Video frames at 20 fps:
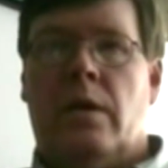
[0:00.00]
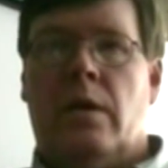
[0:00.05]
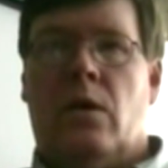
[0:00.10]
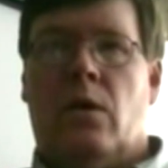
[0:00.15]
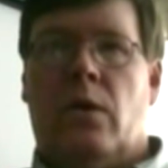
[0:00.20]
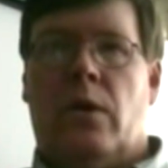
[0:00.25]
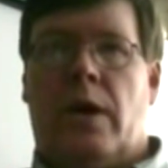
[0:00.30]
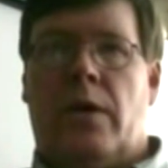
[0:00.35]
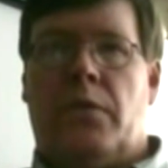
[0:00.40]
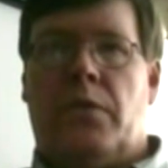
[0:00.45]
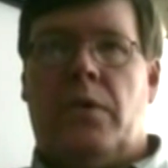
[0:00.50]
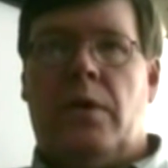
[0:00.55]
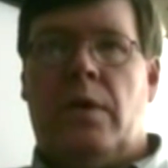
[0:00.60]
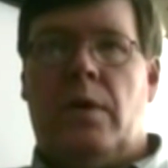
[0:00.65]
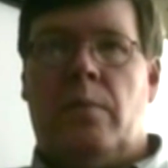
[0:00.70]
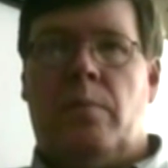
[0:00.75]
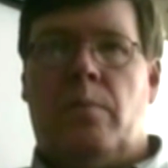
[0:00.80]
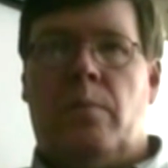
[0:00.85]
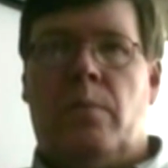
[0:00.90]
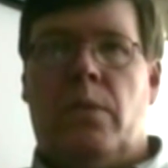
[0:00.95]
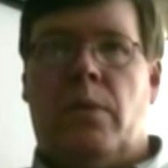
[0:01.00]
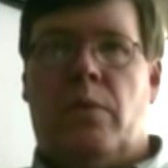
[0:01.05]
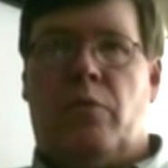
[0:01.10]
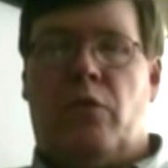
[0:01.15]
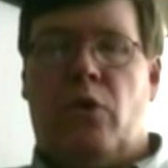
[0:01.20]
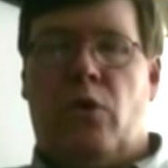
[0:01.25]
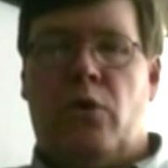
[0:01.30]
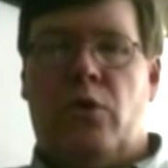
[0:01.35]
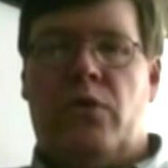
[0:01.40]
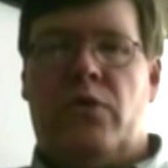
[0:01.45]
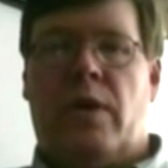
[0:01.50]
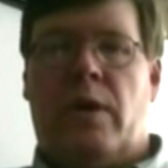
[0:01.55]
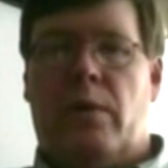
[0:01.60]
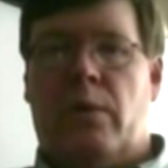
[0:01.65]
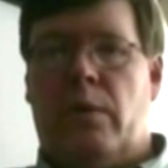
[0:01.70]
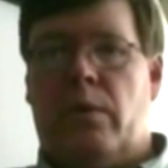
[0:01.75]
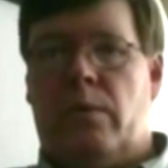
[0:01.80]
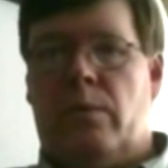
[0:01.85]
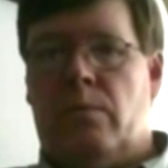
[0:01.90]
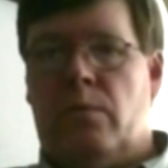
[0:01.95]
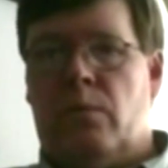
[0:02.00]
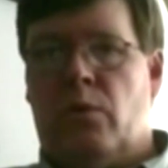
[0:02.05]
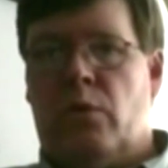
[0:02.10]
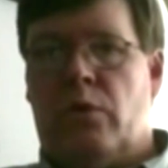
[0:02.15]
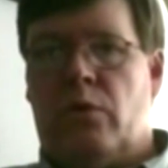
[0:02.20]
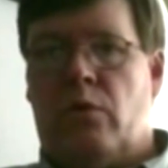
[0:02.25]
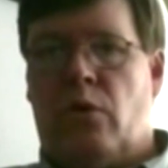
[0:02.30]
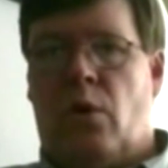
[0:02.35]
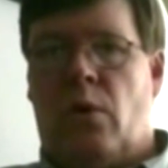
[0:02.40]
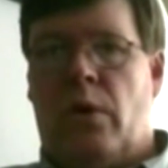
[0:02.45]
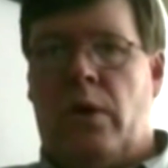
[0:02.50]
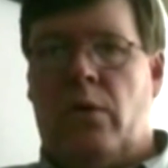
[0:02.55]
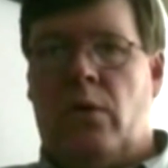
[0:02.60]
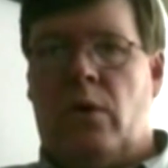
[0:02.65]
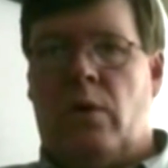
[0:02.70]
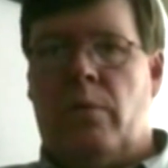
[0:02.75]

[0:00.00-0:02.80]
that the produce that we would grow on